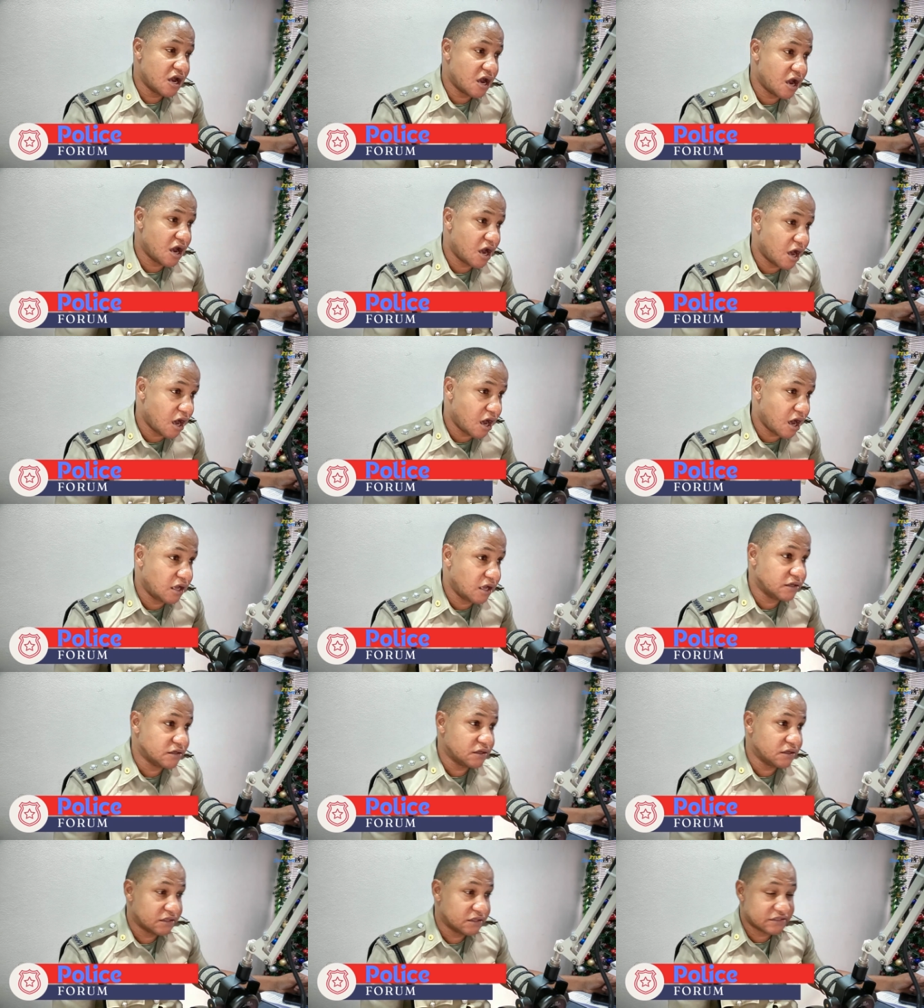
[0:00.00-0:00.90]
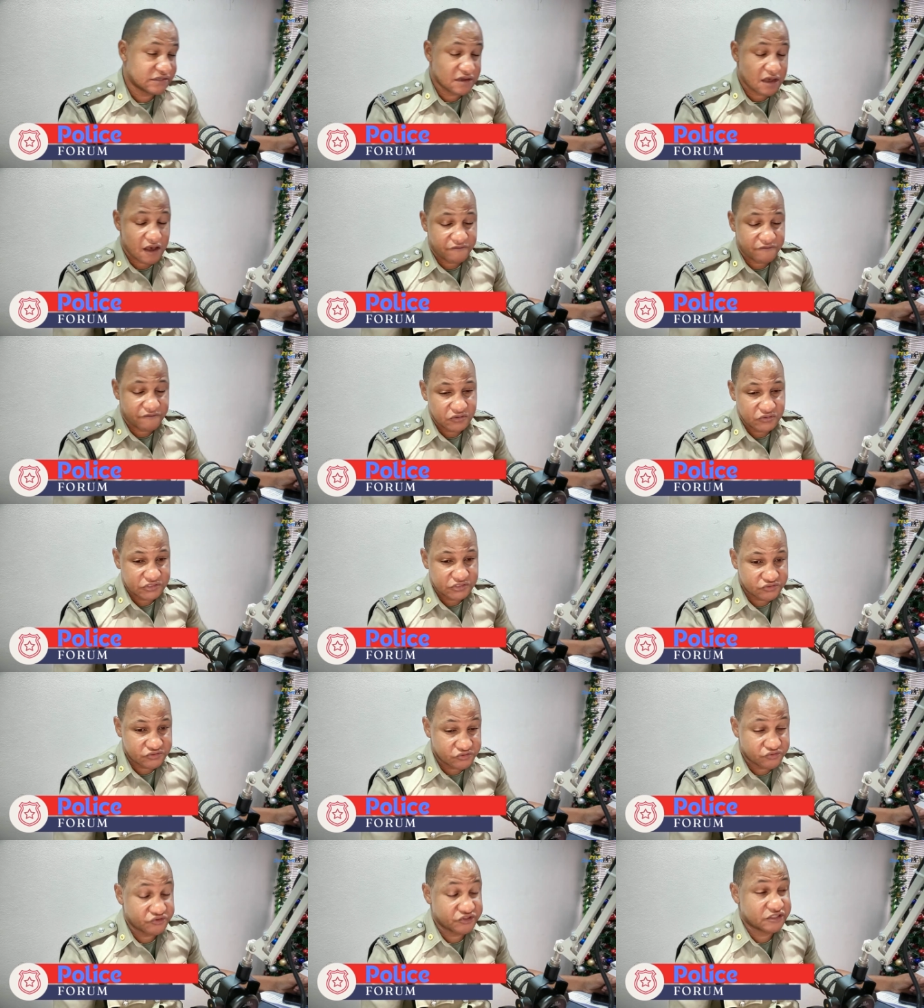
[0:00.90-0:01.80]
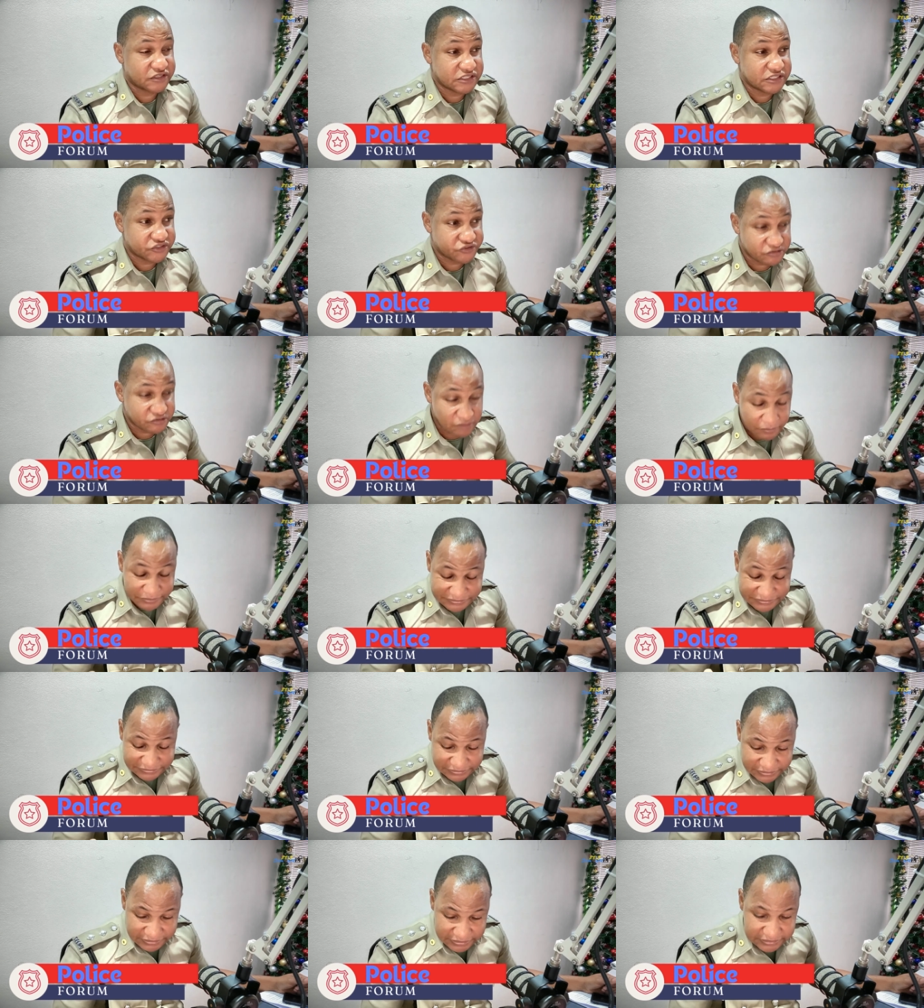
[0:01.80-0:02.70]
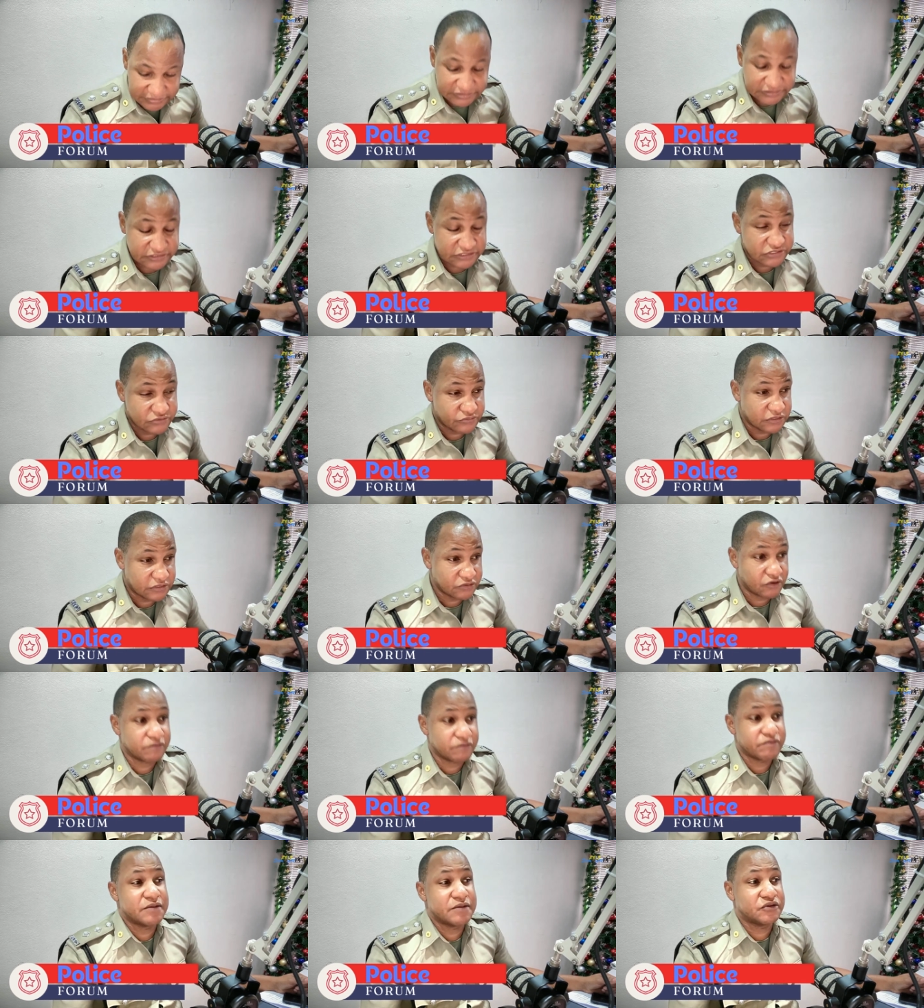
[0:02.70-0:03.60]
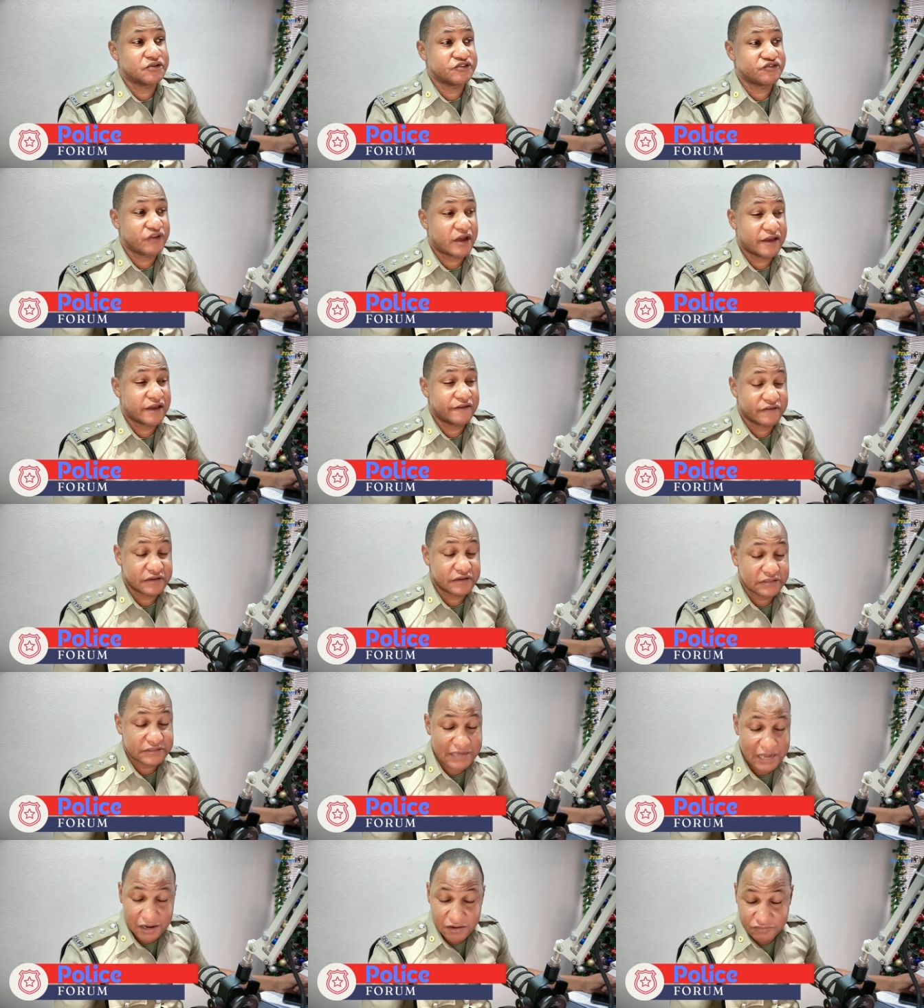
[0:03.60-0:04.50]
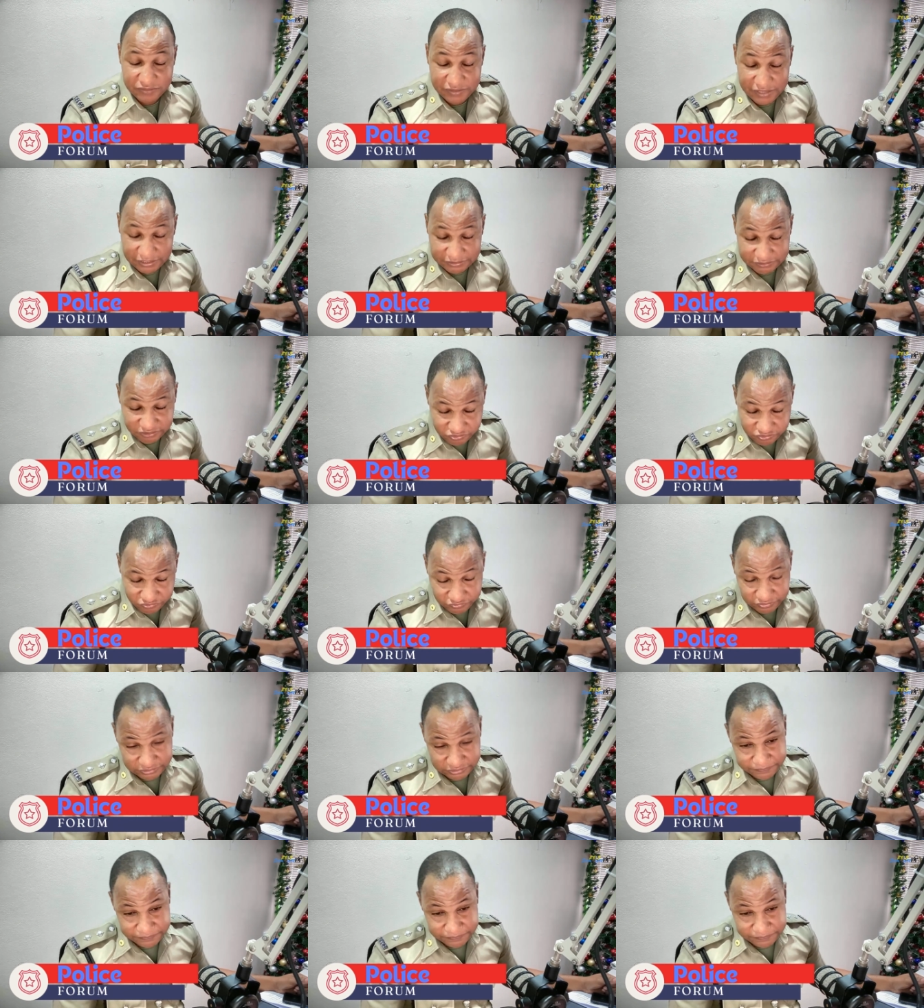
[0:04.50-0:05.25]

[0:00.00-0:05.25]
and Sir Arthur Louis Street, which is the street by Mr. Haynes. You will not be able to drive down that street.